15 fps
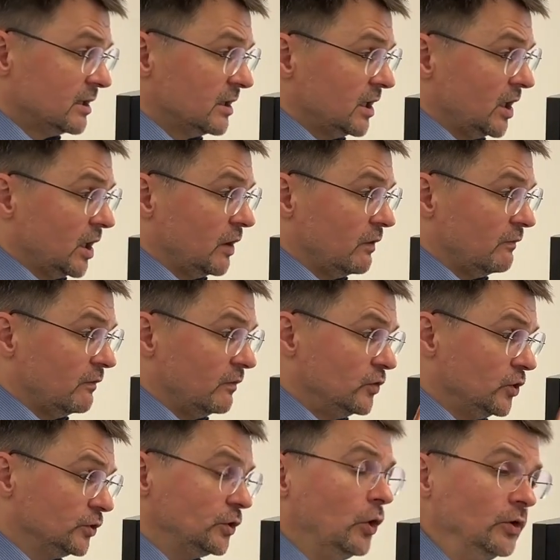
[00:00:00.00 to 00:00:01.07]

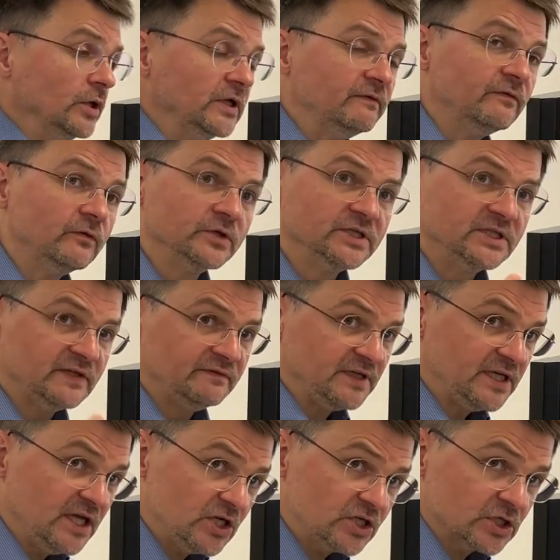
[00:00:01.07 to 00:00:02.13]
not only for the
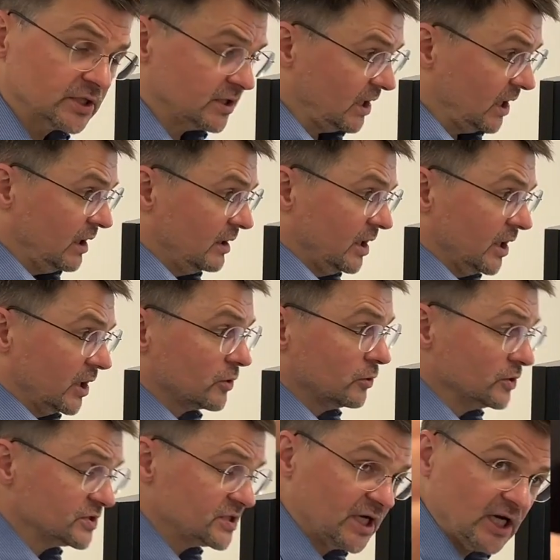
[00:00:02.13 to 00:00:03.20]
navigation
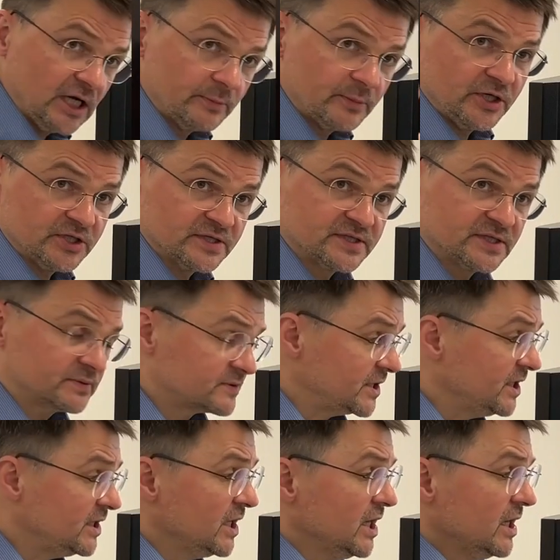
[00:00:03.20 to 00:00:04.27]
across the calibration
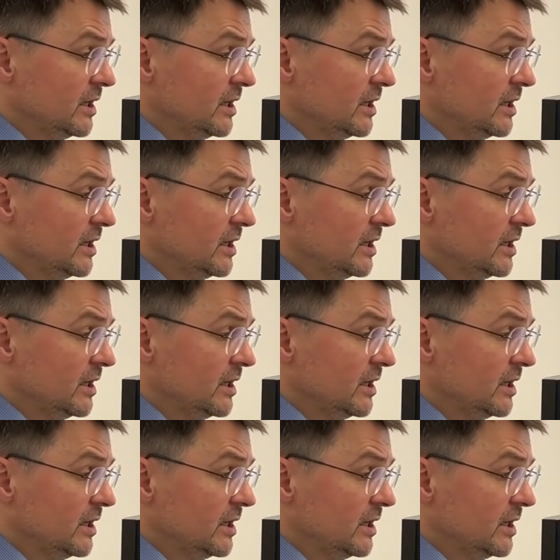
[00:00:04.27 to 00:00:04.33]
substrate,